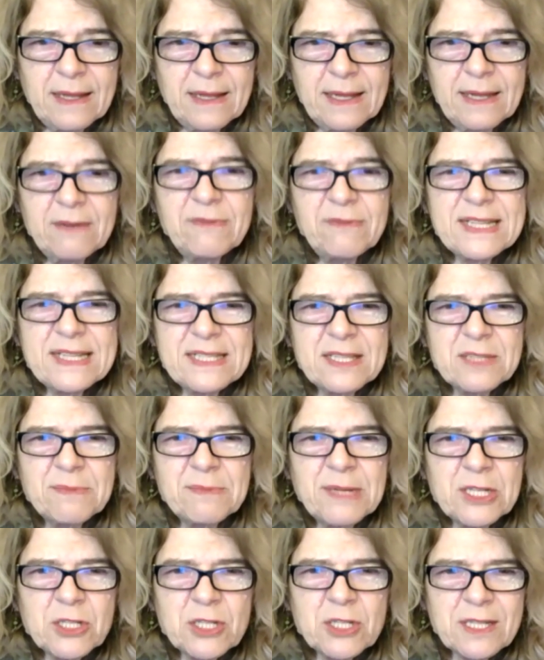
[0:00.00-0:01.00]
invest as
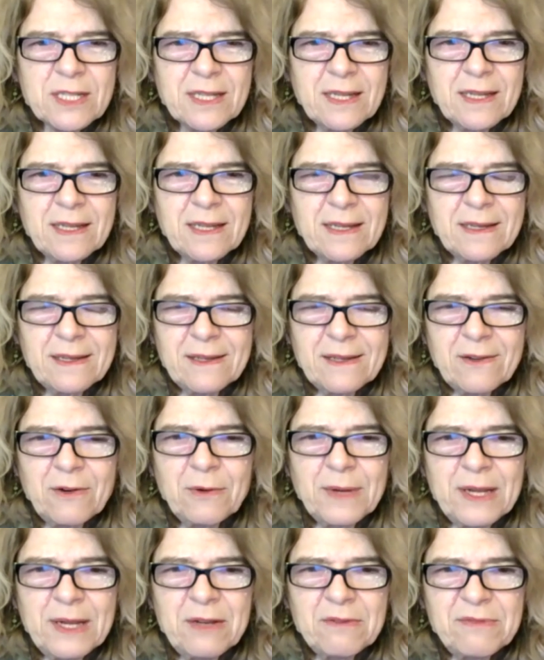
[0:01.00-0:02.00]
much
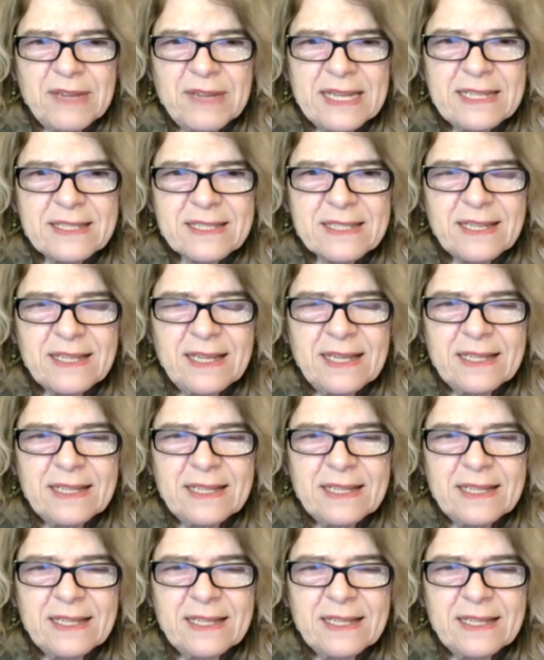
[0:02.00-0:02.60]
or innovate,